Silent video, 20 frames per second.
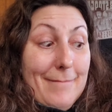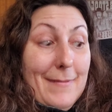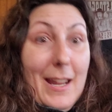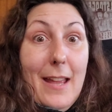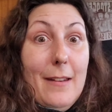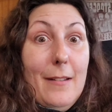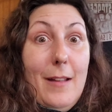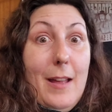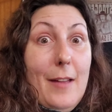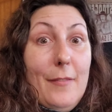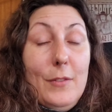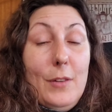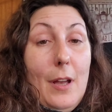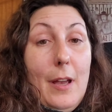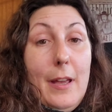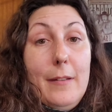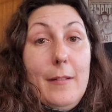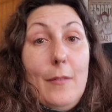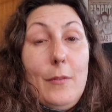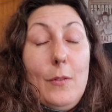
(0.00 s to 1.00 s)
I
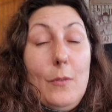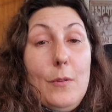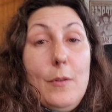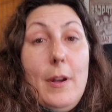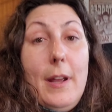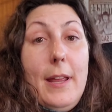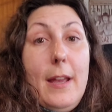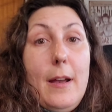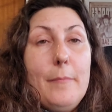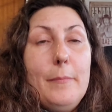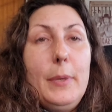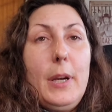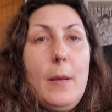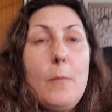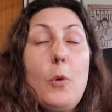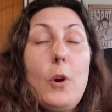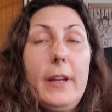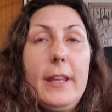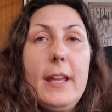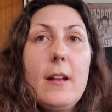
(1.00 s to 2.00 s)
don't know who I am. But
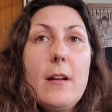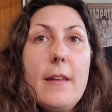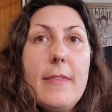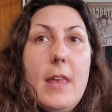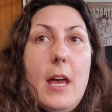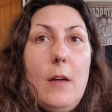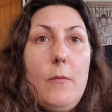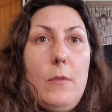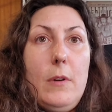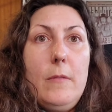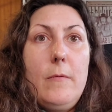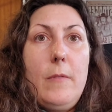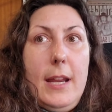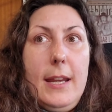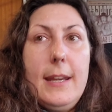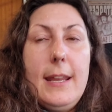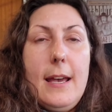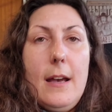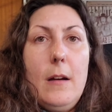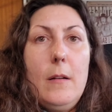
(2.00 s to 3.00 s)
I'm working on that one
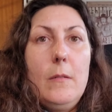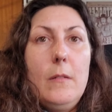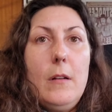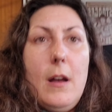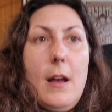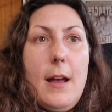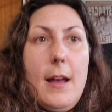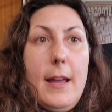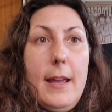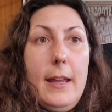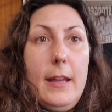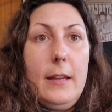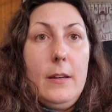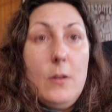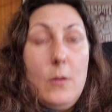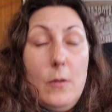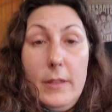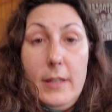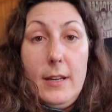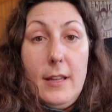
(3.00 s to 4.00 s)
right now. I
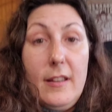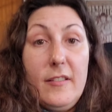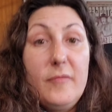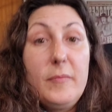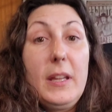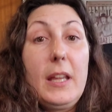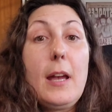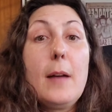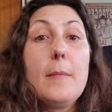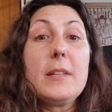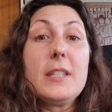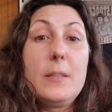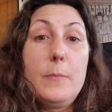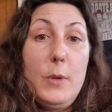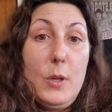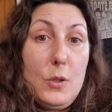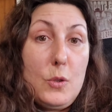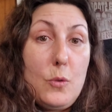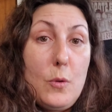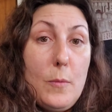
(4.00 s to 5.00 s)
know that I've become a
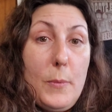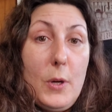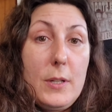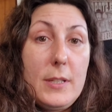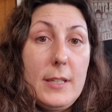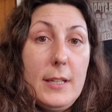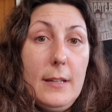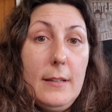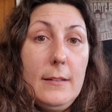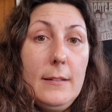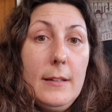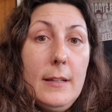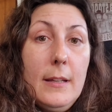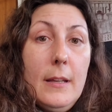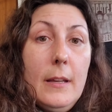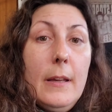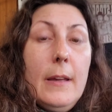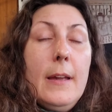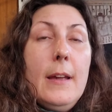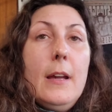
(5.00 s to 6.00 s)
spiritual person.
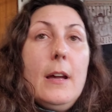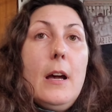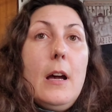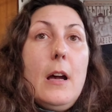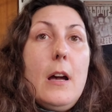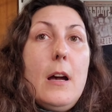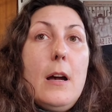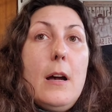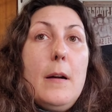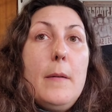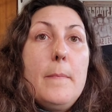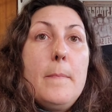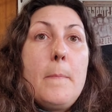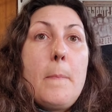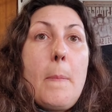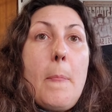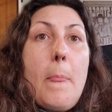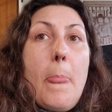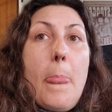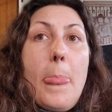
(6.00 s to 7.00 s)

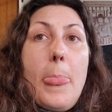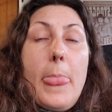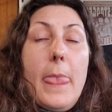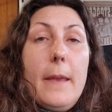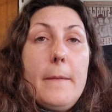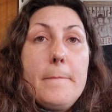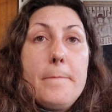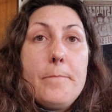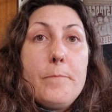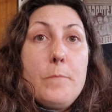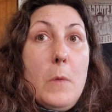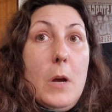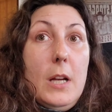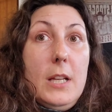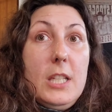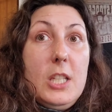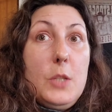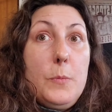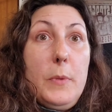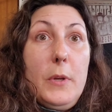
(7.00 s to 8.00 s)

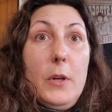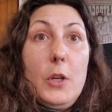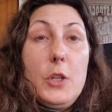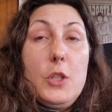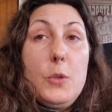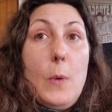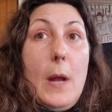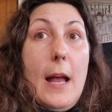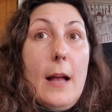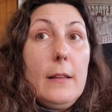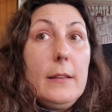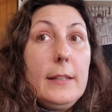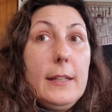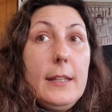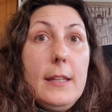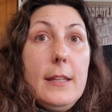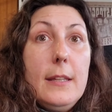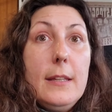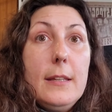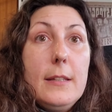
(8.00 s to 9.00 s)
My
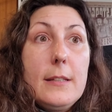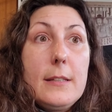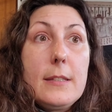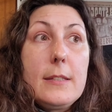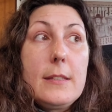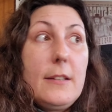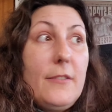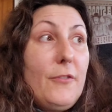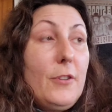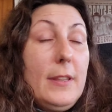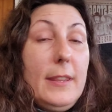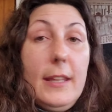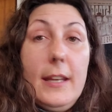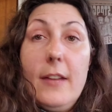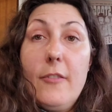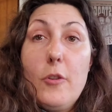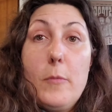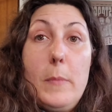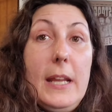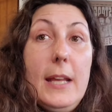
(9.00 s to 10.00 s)
spirituality is different than
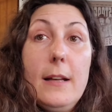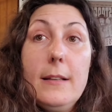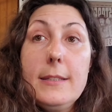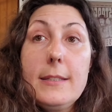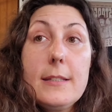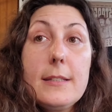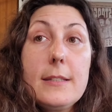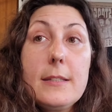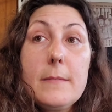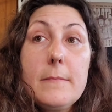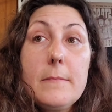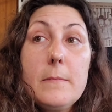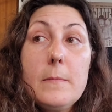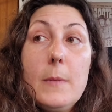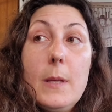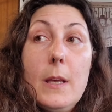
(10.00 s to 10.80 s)
everybody else's.